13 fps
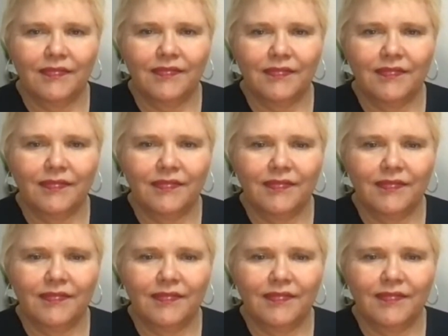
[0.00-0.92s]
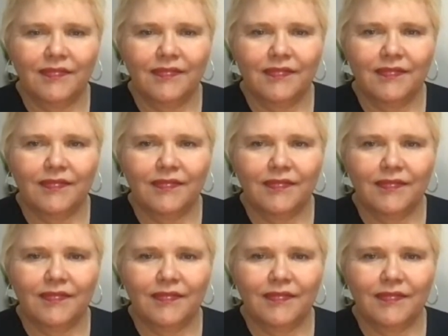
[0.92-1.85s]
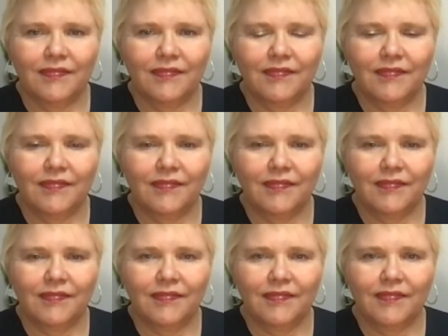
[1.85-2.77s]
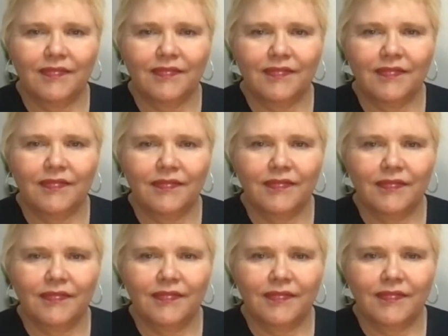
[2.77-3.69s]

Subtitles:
(not speaking)